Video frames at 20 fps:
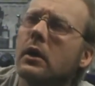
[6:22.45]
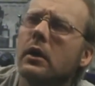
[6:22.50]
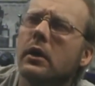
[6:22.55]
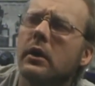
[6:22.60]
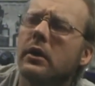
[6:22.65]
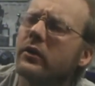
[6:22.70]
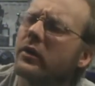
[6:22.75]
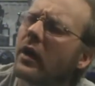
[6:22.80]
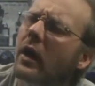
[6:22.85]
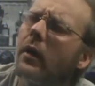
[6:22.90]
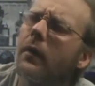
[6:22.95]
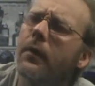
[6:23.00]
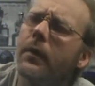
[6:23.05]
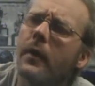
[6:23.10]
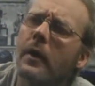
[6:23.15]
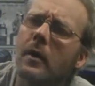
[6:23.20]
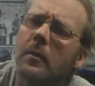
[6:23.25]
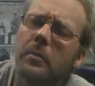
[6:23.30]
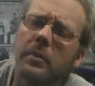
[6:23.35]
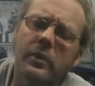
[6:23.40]
He's
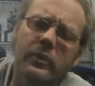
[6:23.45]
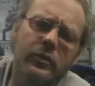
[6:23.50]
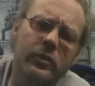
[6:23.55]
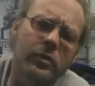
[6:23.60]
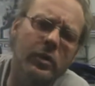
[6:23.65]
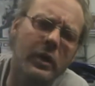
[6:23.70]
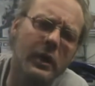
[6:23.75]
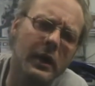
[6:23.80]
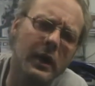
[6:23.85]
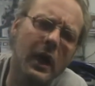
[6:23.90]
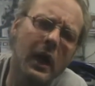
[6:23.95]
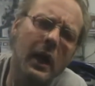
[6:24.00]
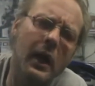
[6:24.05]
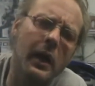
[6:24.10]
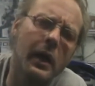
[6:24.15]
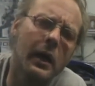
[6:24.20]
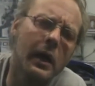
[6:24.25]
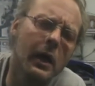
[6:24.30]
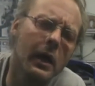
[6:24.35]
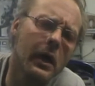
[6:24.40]
out there, but he's a great guy.